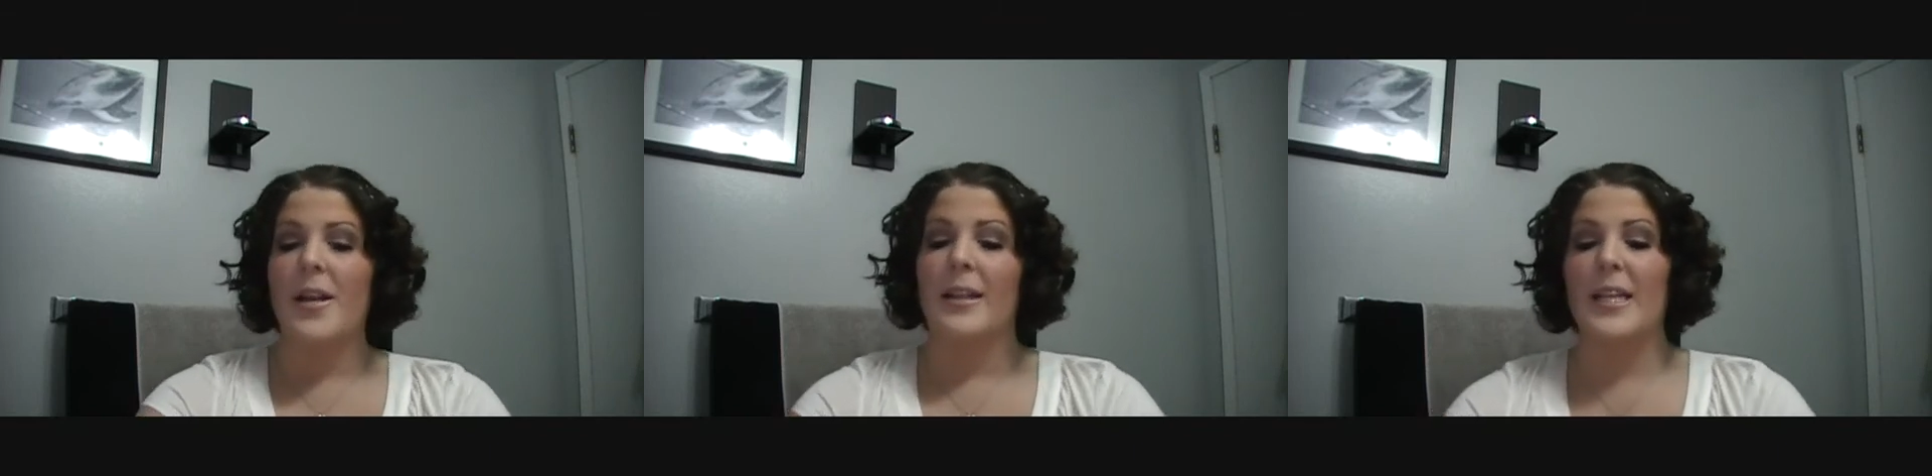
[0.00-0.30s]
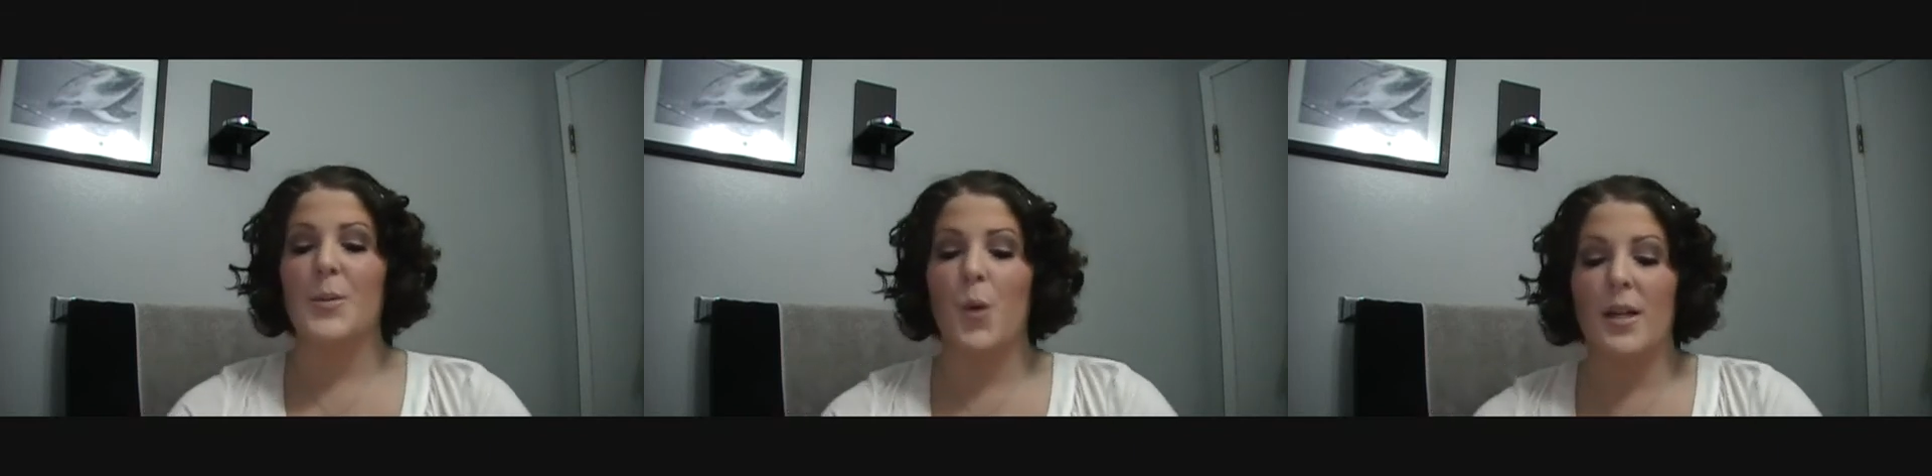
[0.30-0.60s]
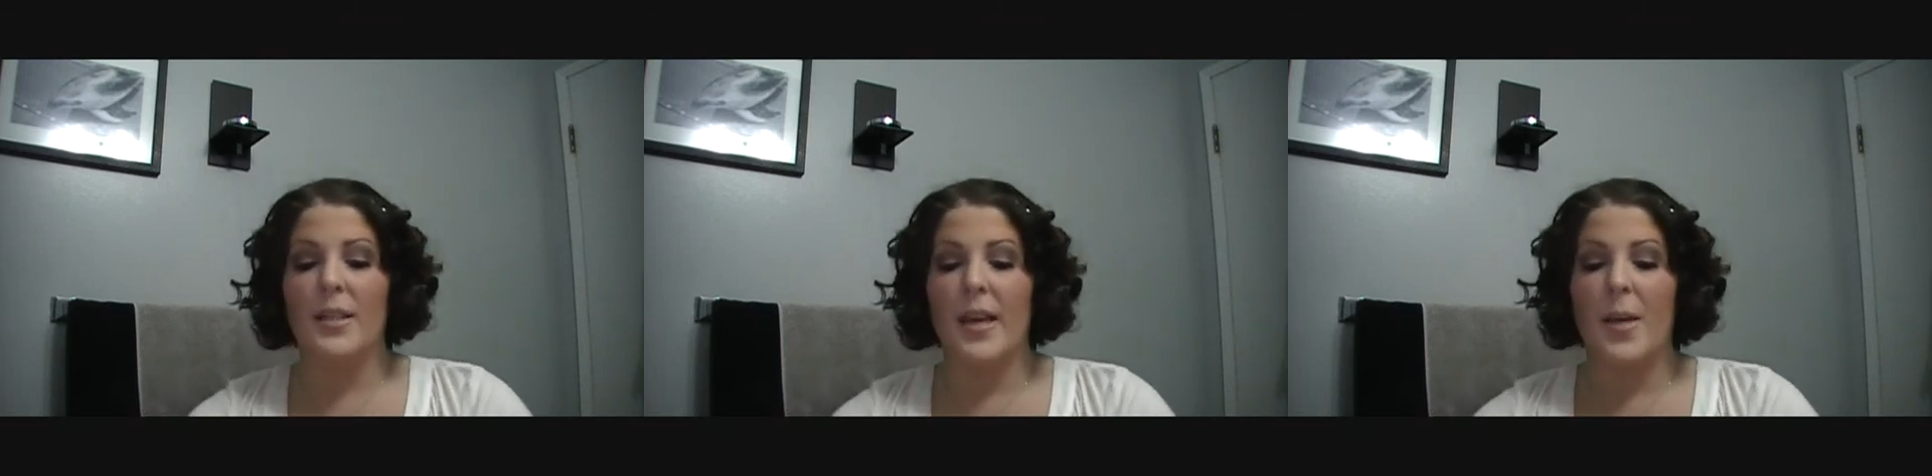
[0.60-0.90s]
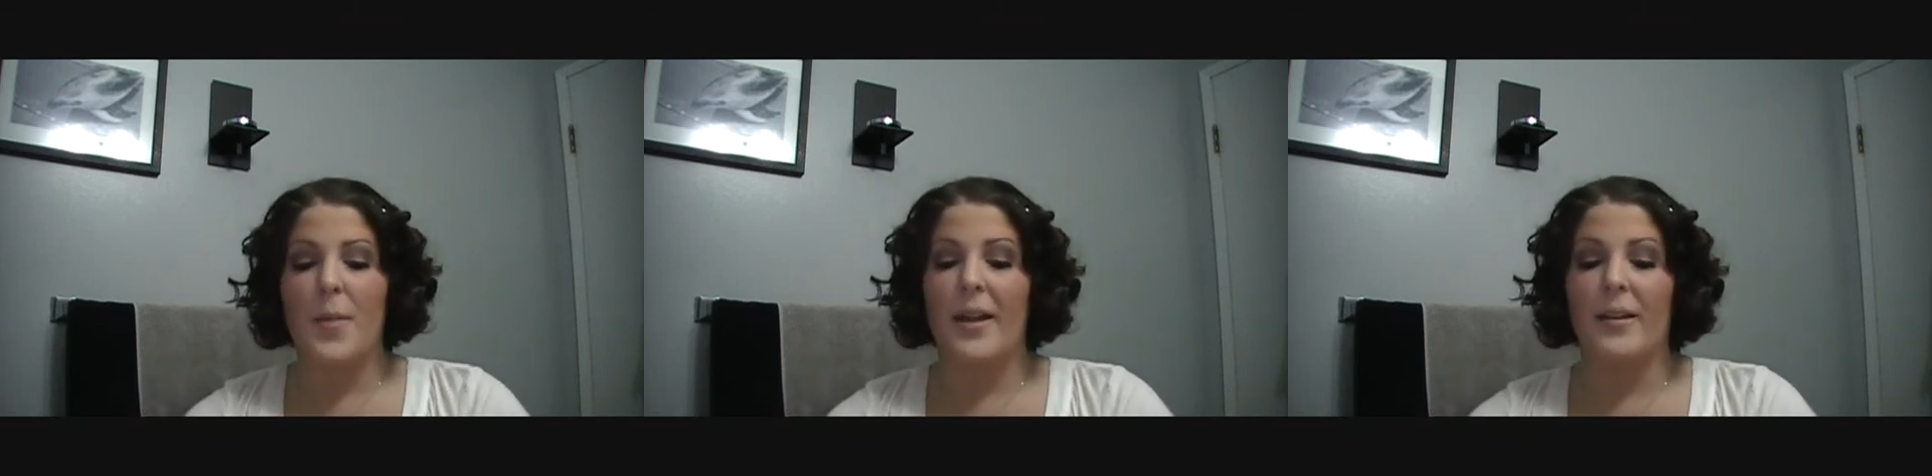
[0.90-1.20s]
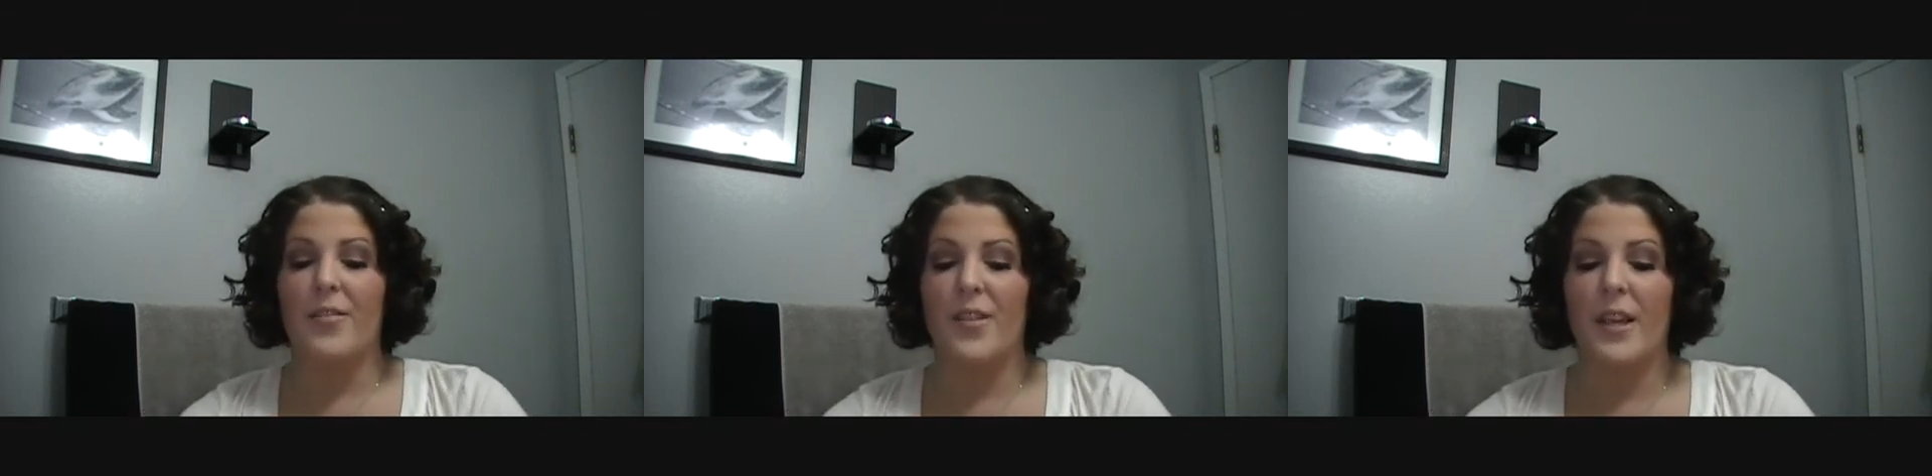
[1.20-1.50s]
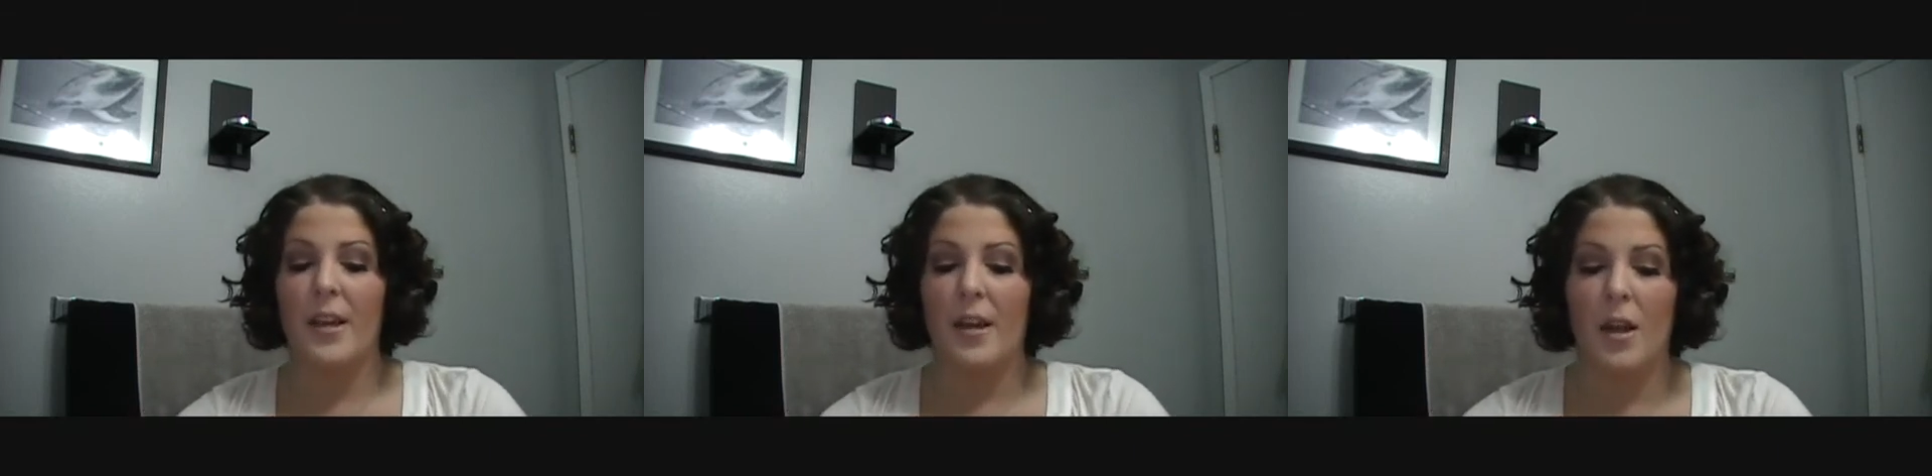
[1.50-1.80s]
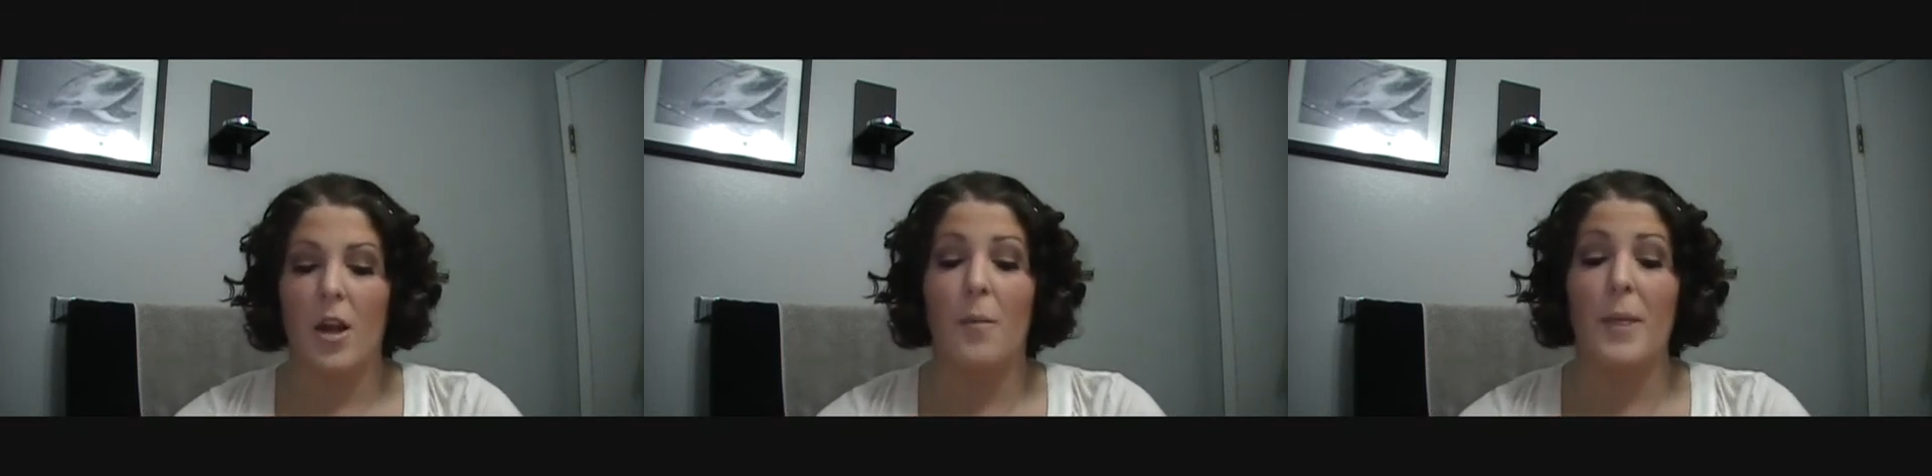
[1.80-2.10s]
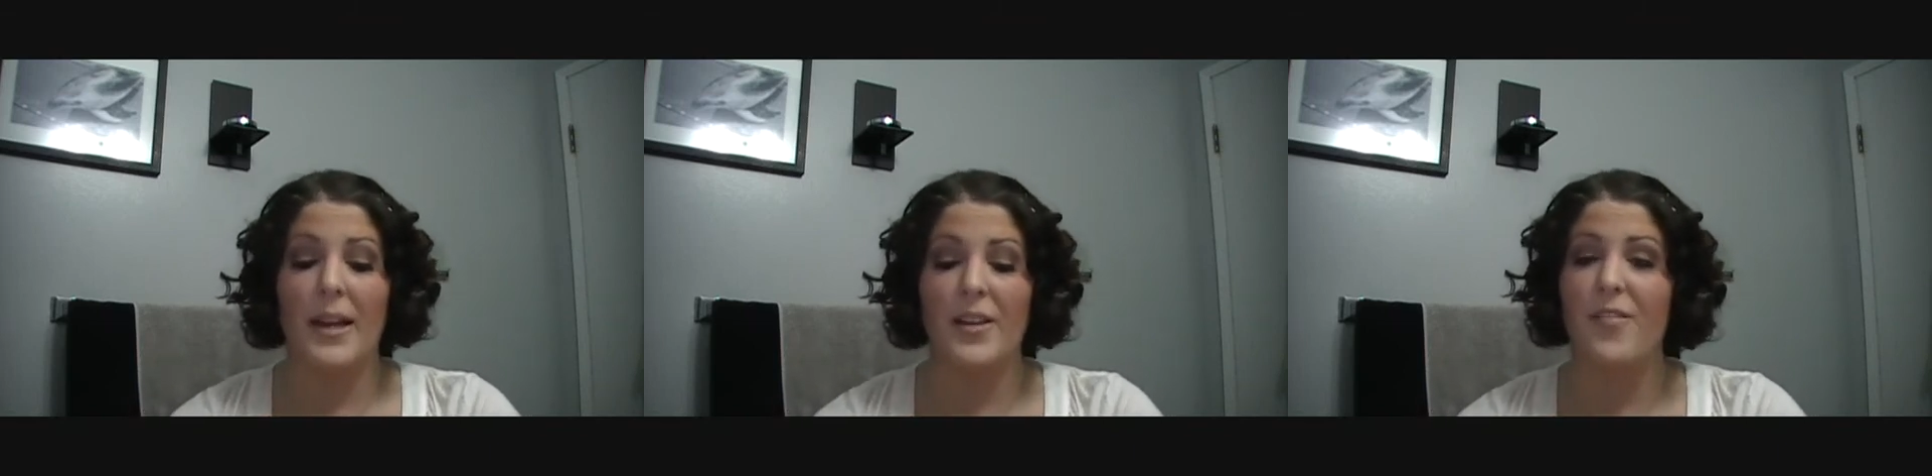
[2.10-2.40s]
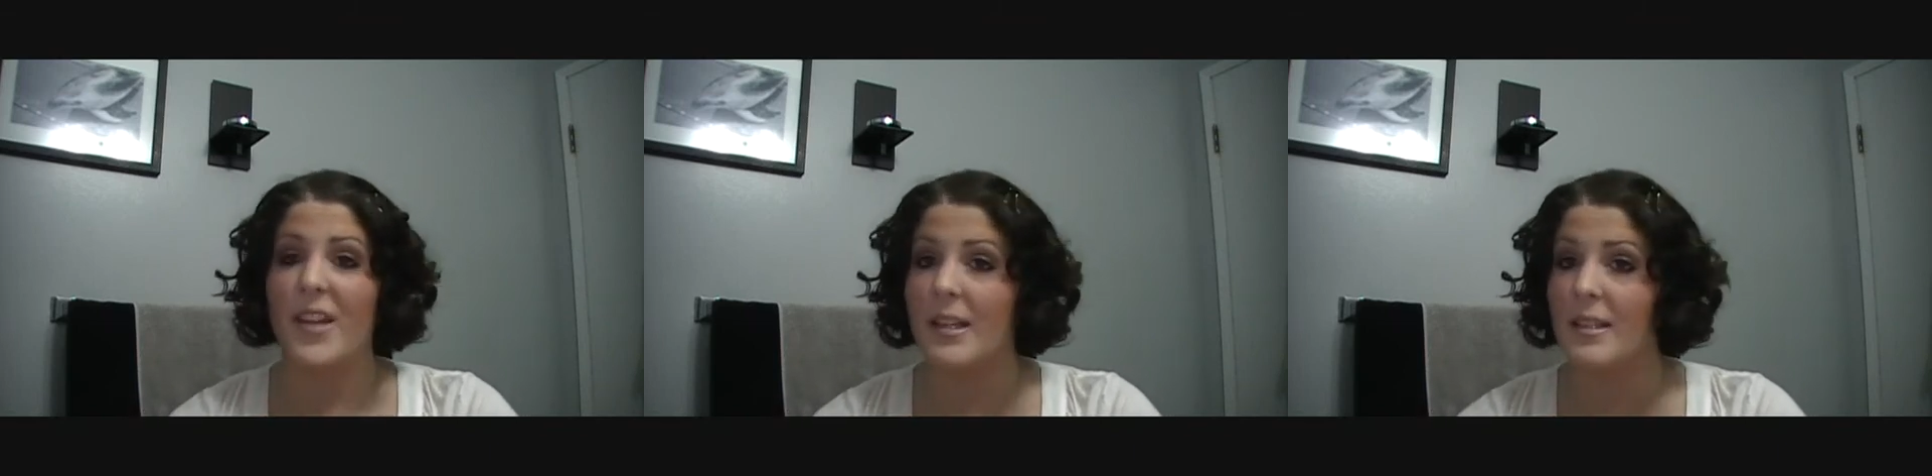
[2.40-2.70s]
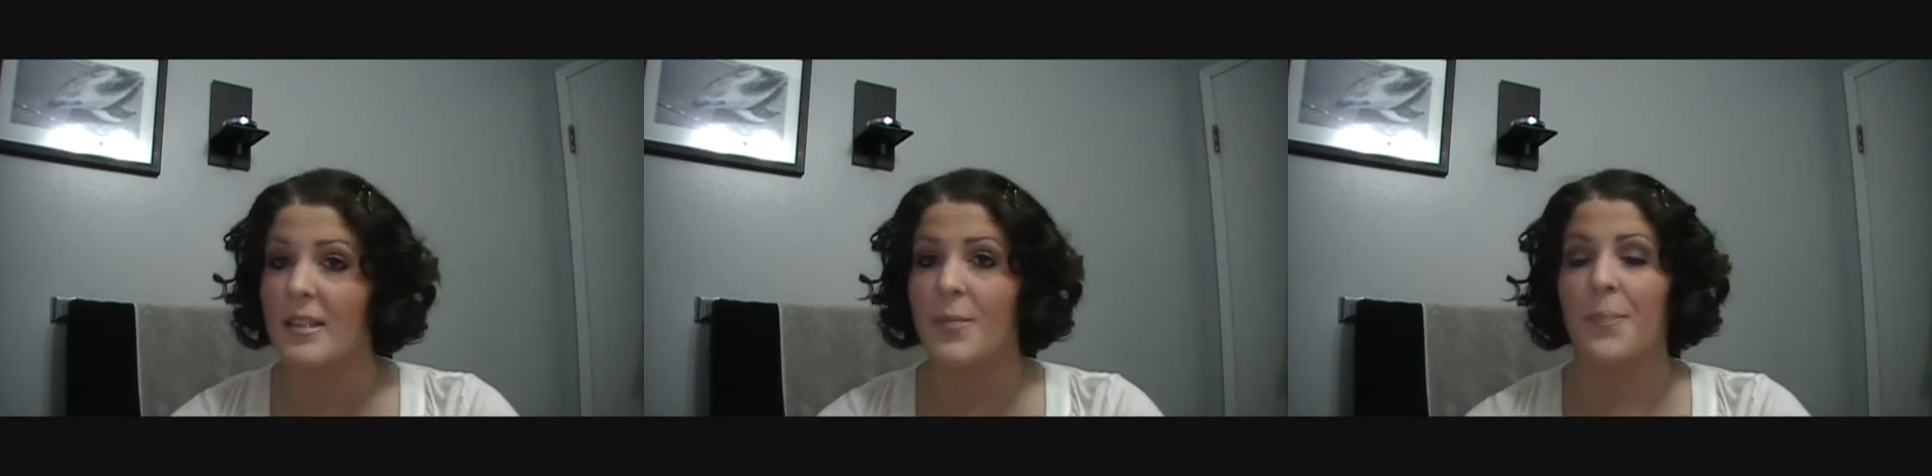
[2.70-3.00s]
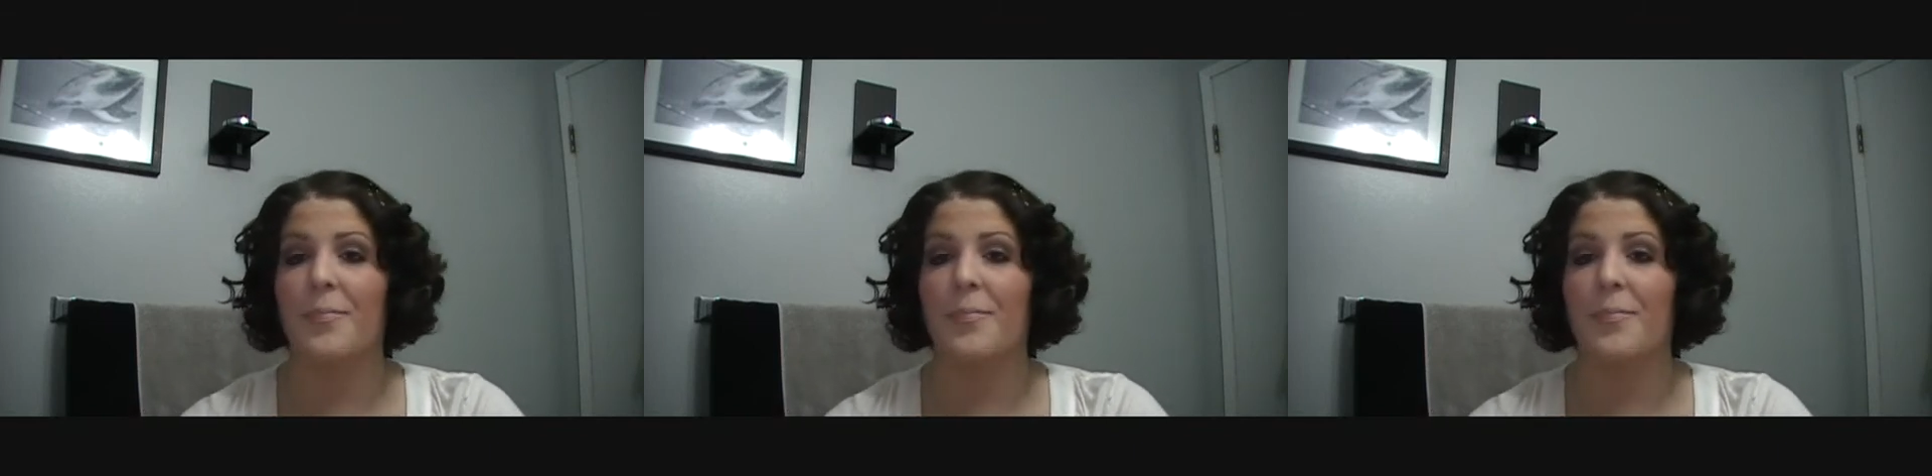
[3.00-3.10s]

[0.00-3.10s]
Lise Watier Magnifix.